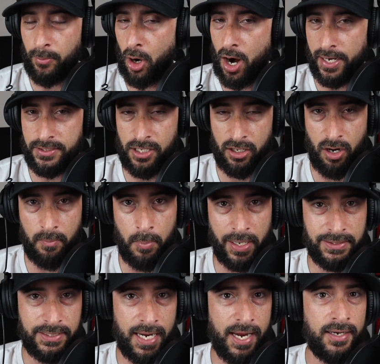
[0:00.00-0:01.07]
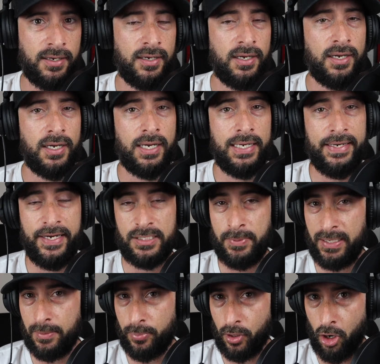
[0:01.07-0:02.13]
MRI done on Monday. He's
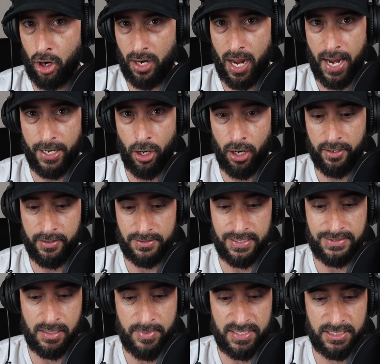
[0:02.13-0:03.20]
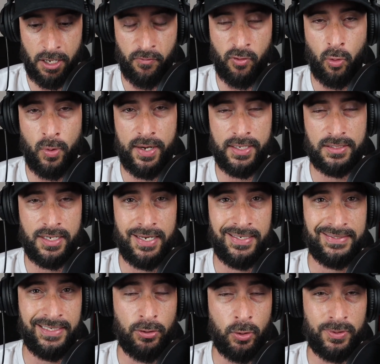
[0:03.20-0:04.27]
being put on IR because he's in the several weeks.
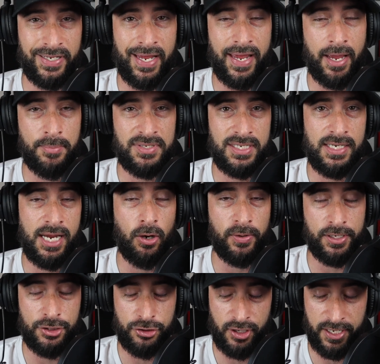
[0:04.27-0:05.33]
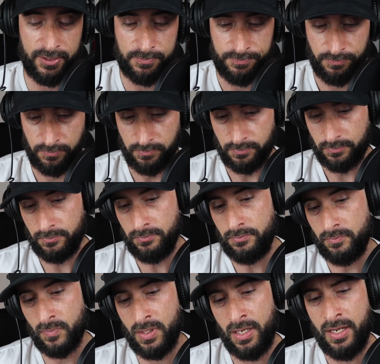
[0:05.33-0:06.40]
He's dealing with an MCL injury.
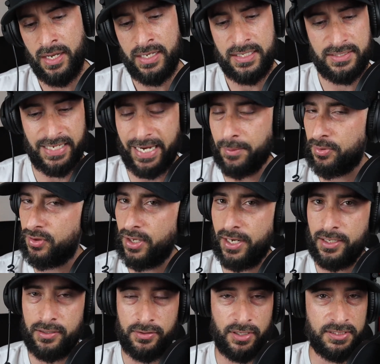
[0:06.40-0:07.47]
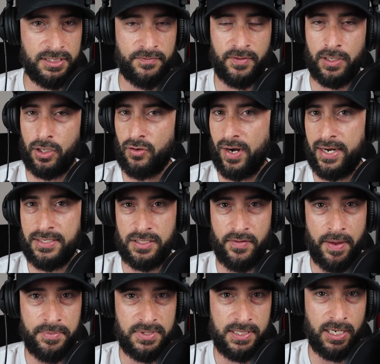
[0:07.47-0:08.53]
Same thing. There's different grades of
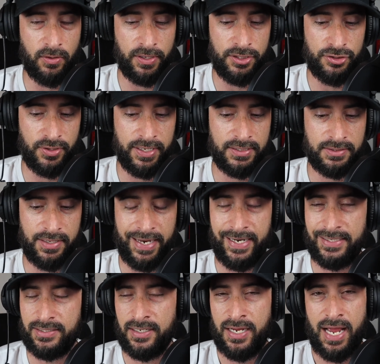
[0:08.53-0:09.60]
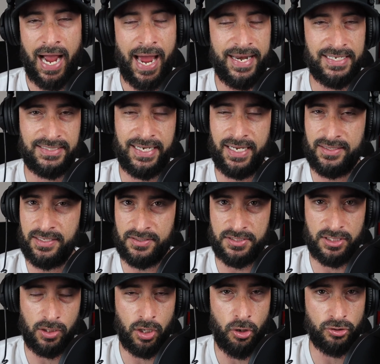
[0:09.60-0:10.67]
MCL injuries. I didn't see anything
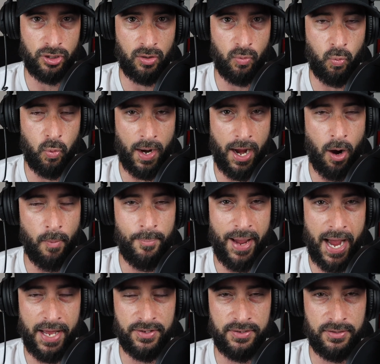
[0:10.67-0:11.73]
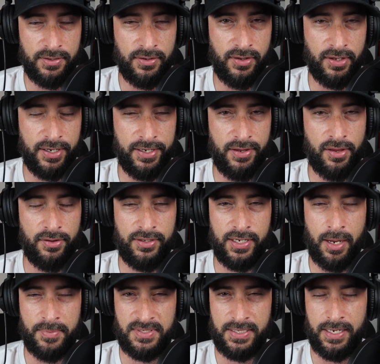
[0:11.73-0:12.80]
disclosed on how bad the
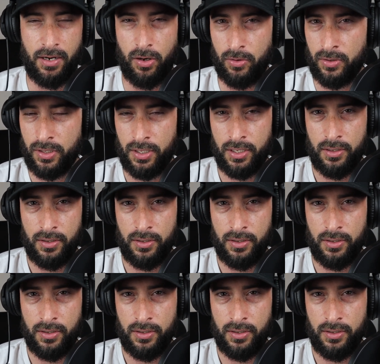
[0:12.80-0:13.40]
MCL